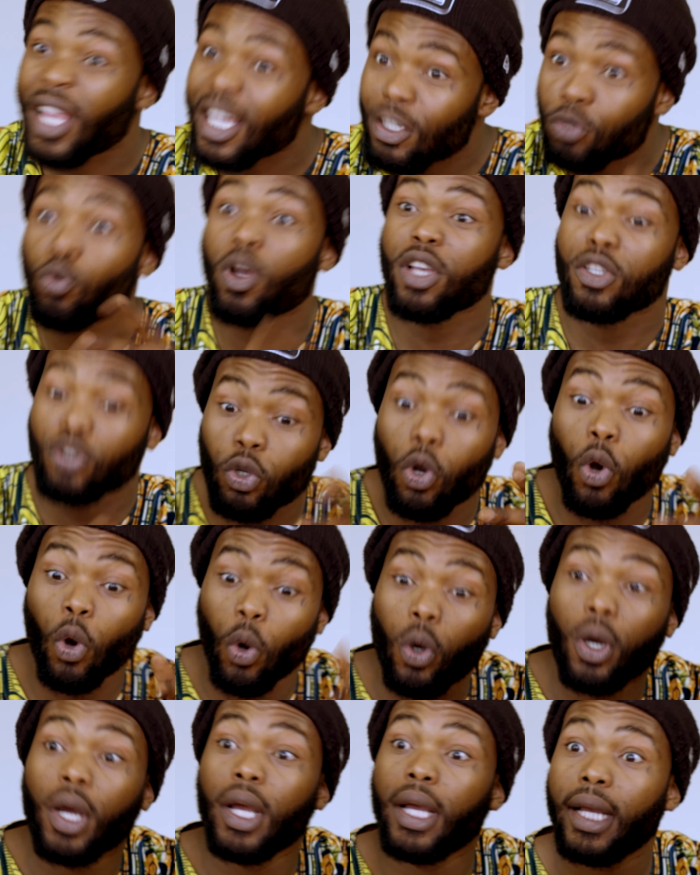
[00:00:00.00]
That's what's
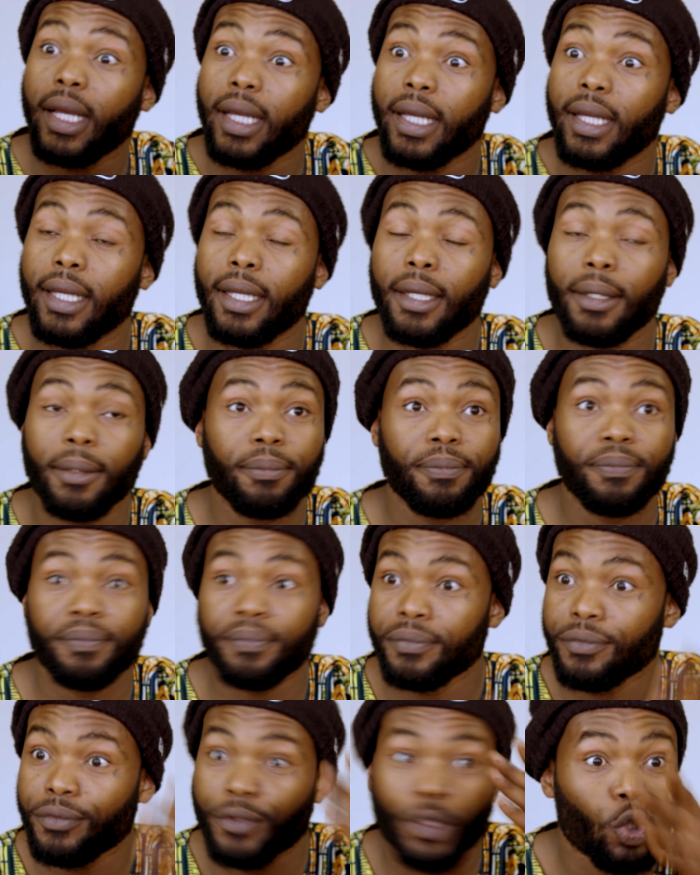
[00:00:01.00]
called
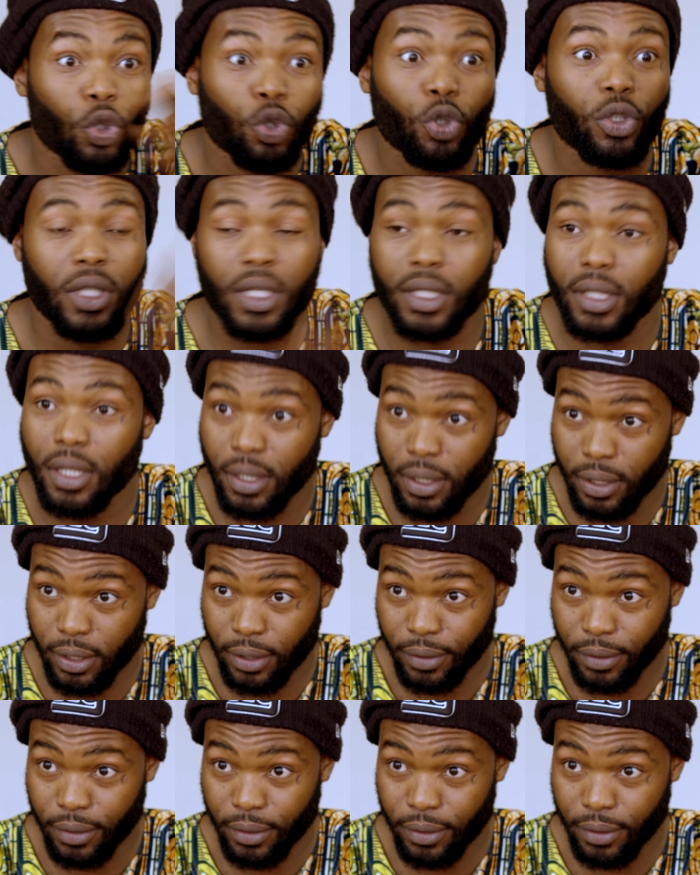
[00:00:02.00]
um, social distance.